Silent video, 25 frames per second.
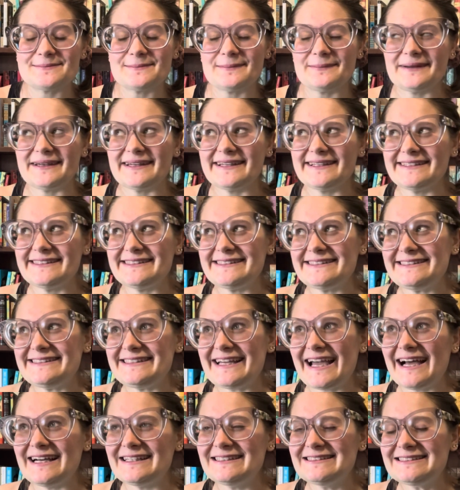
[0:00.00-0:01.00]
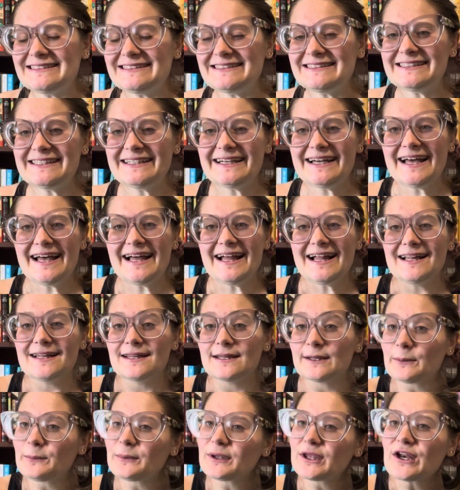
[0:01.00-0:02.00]
But yeah,
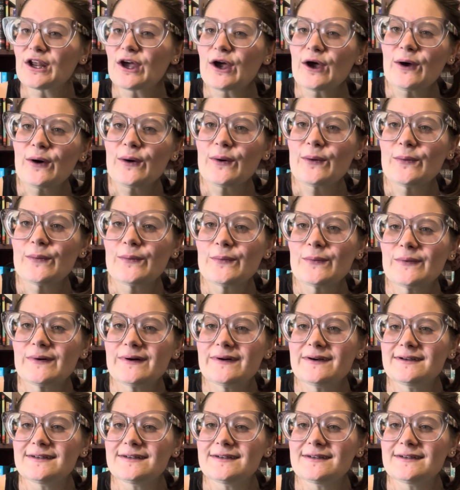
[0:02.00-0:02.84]
let me know.